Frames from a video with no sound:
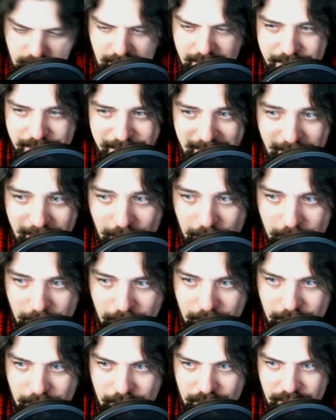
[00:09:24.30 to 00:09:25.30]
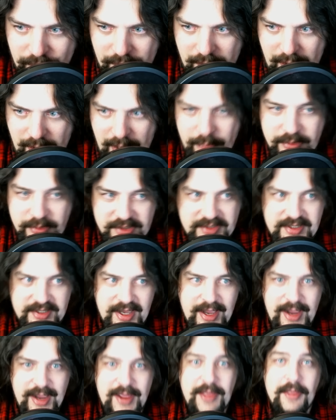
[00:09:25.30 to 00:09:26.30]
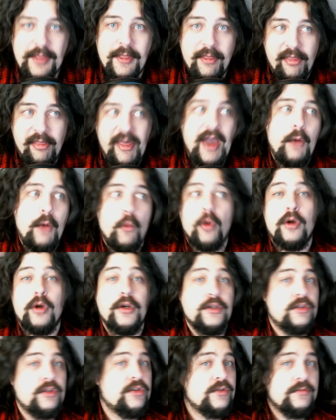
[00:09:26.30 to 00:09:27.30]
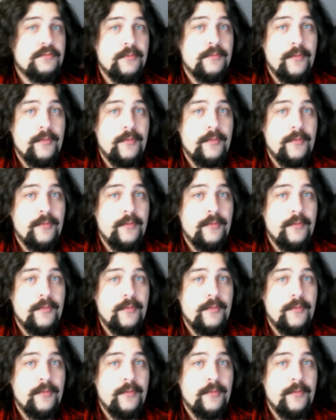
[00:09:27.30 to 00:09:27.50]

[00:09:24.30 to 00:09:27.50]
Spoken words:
Now, I would say that works.